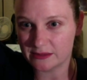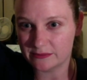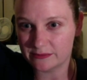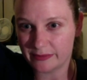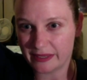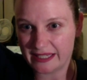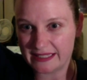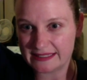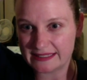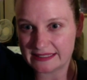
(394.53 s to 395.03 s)

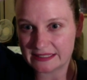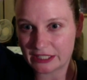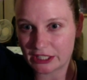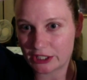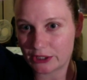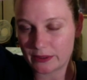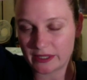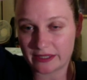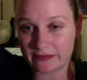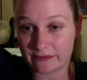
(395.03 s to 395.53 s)
Pieces
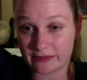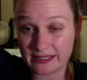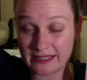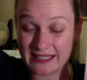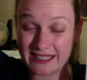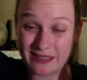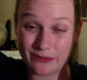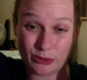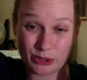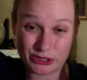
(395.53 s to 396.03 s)
ago, I
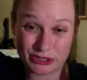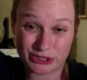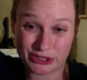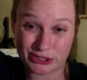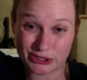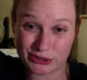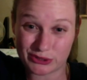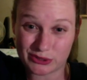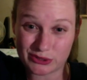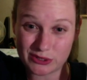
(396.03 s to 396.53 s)
really wasn't
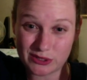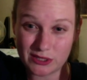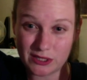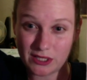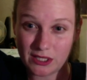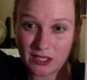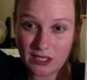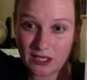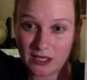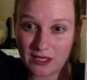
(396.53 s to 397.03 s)
sure,
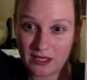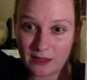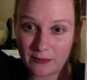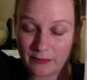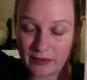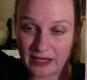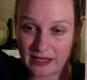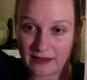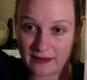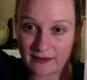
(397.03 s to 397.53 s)

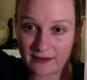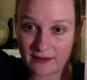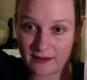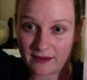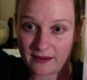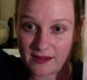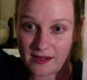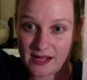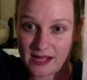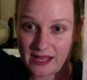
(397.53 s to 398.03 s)
but
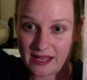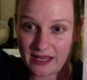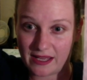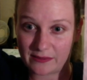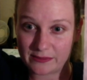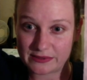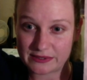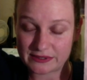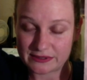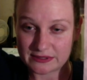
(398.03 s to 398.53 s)

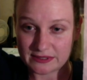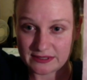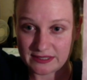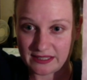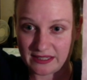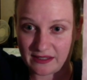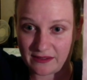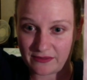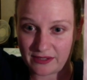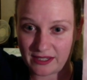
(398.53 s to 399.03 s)
absolutely
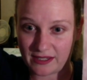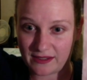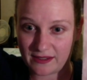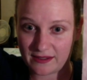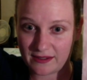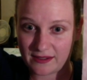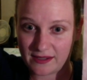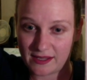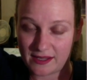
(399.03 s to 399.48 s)
loving it.